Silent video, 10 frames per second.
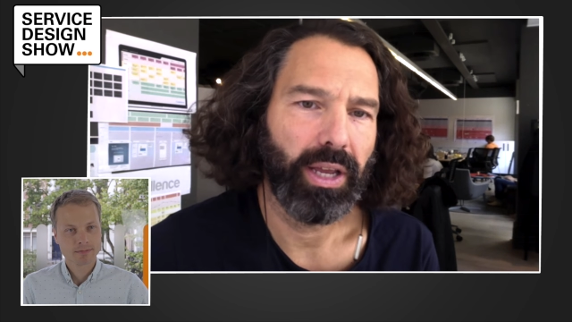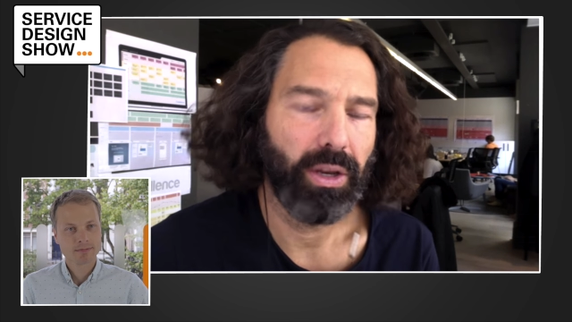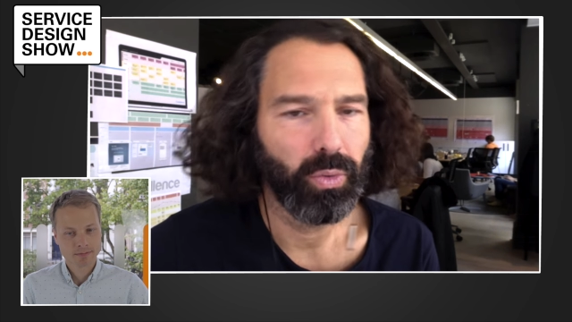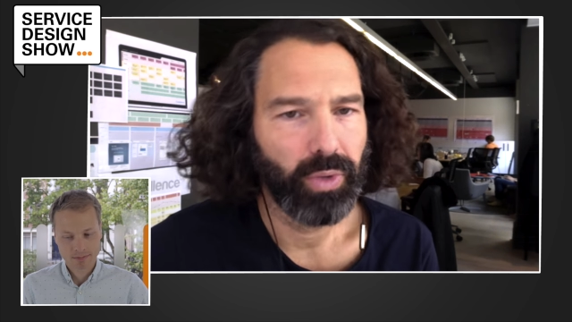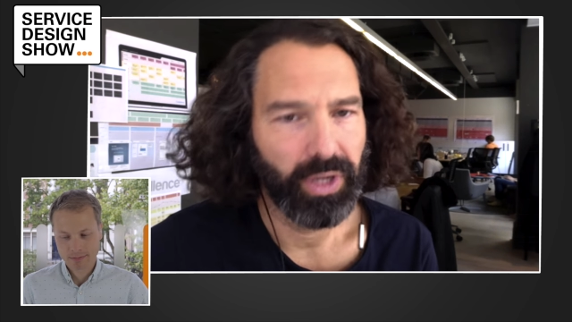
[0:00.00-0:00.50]

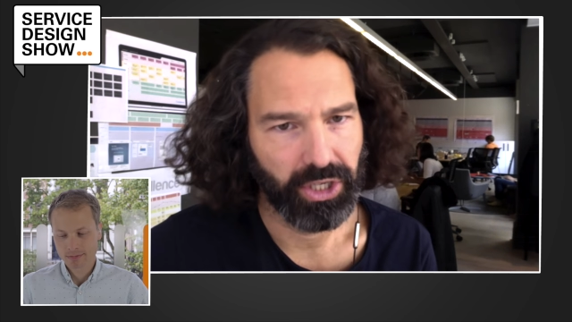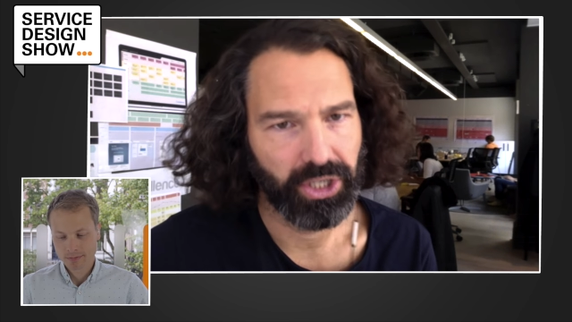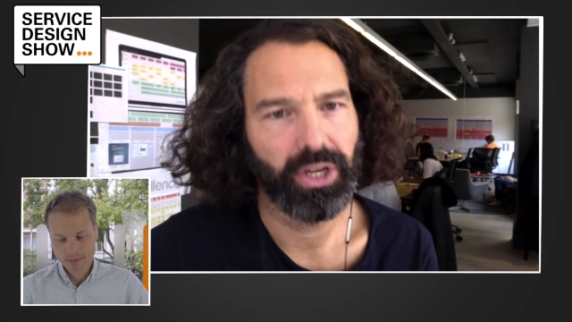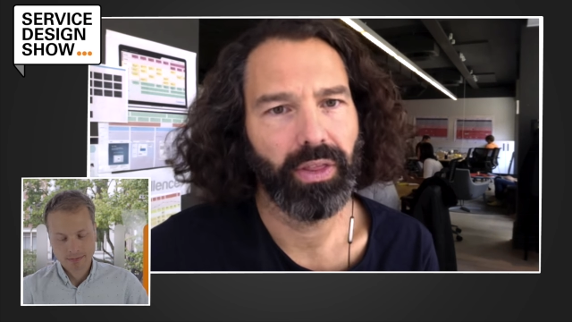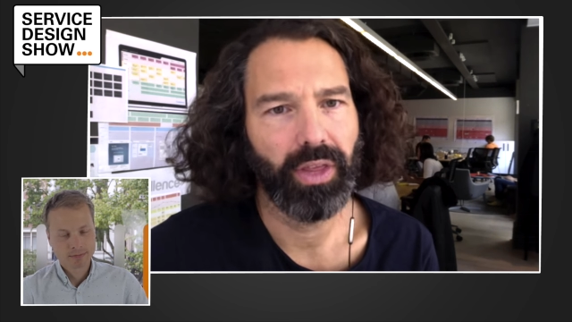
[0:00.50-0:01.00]
Speaker 1: in
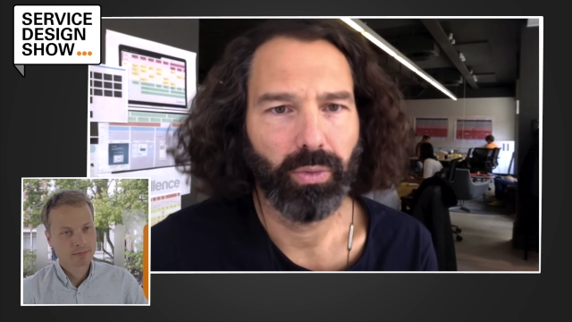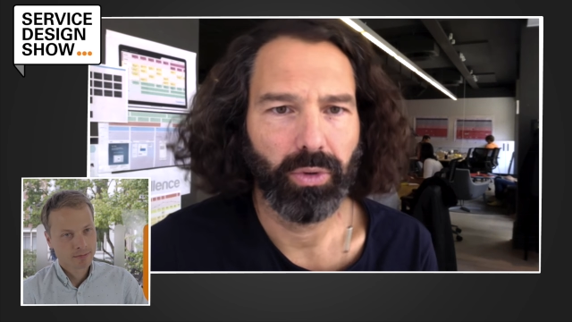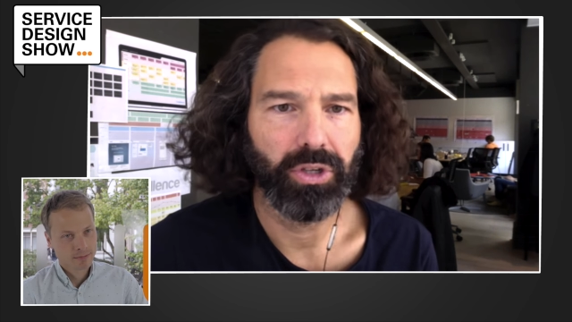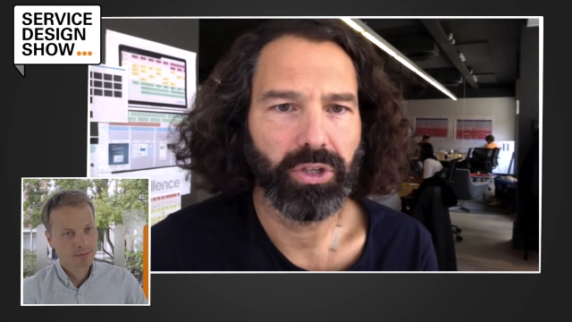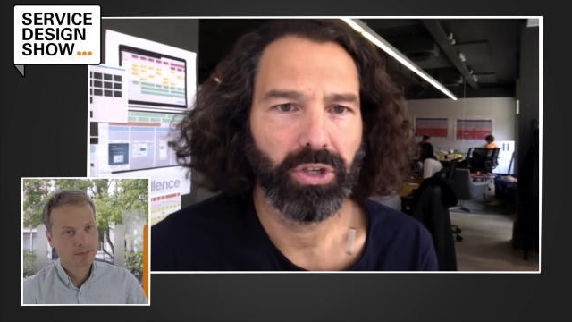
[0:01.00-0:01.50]
which there
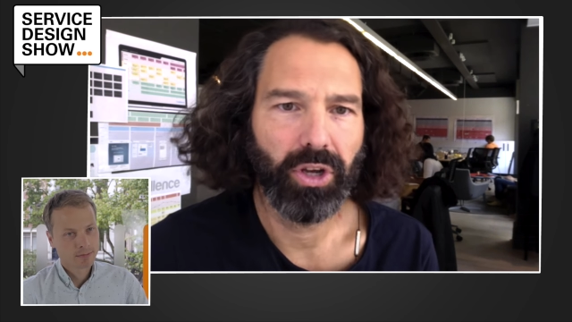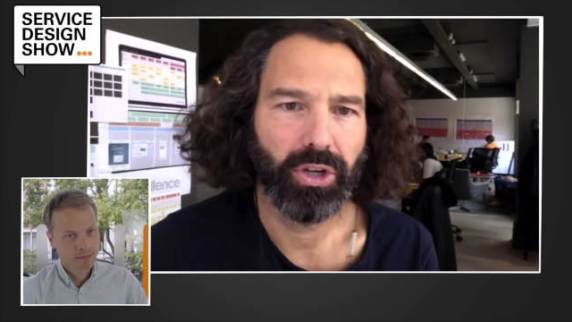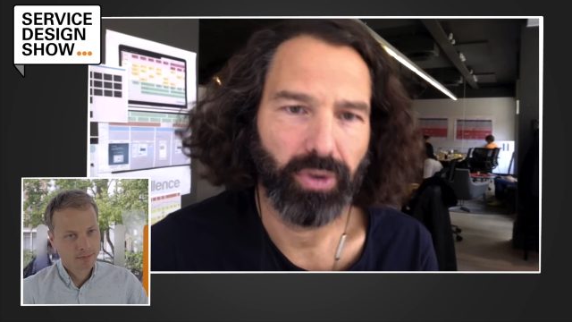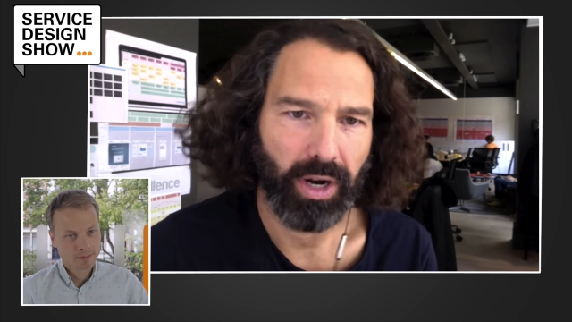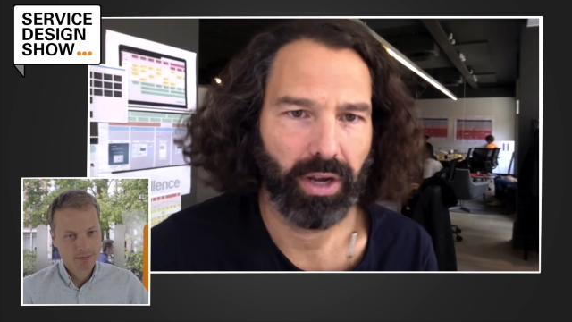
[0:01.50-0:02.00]
was a
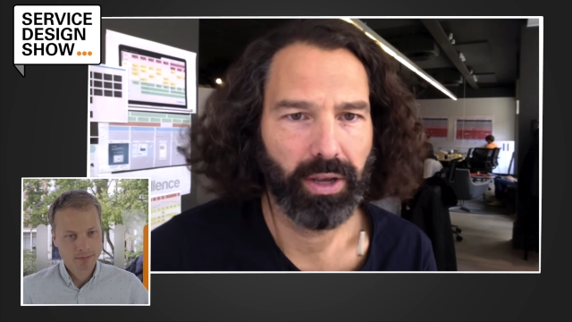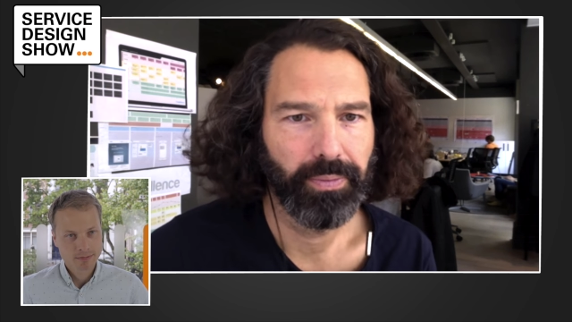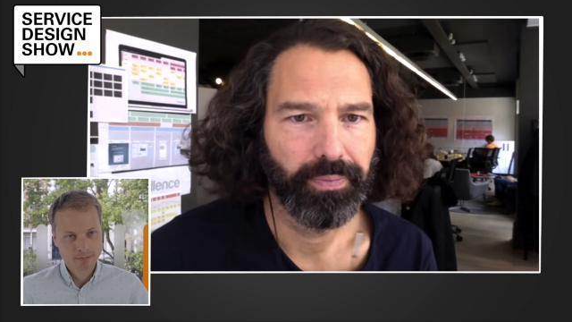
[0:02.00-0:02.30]
truck